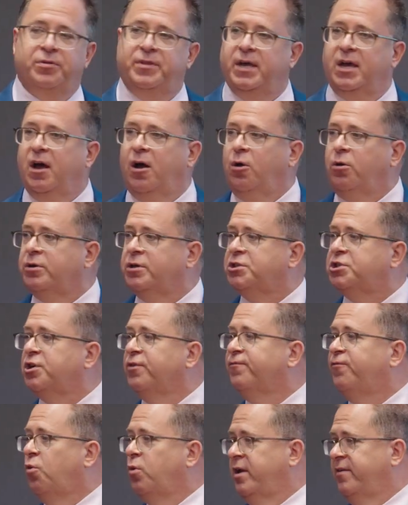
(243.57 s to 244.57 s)
The oldest are
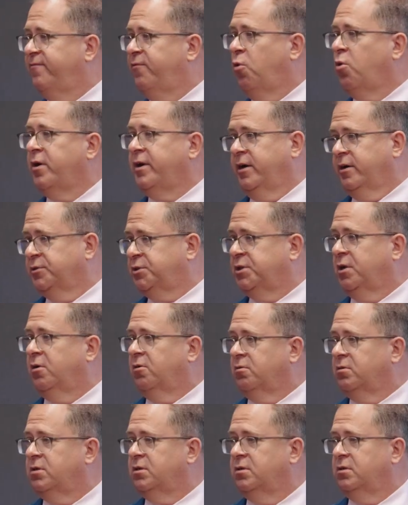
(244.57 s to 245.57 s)
44 years
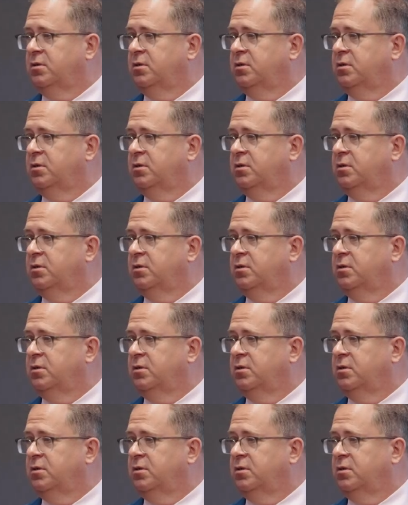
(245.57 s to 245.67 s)
old.